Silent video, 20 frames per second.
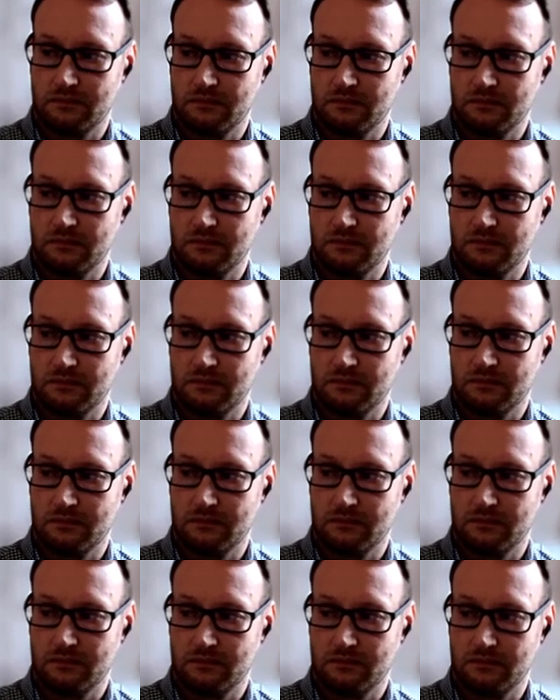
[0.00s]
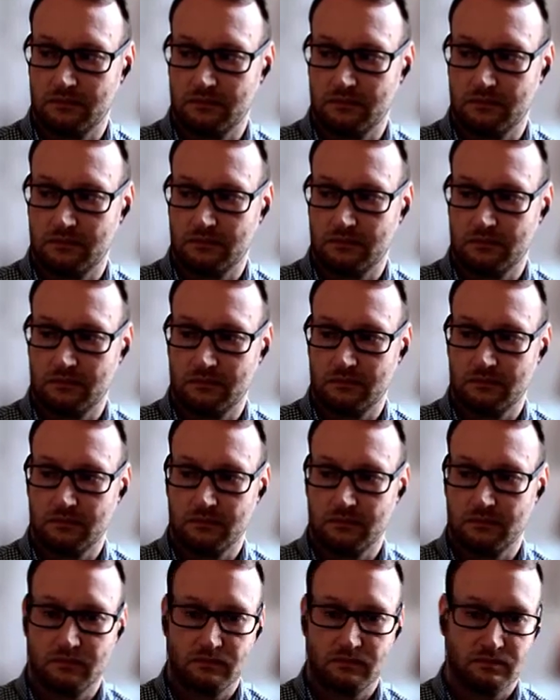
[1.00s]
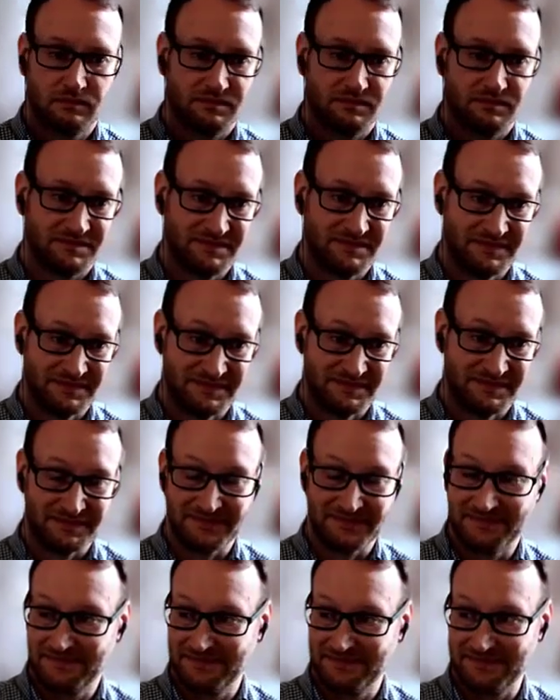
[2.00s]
The person shown says nothing.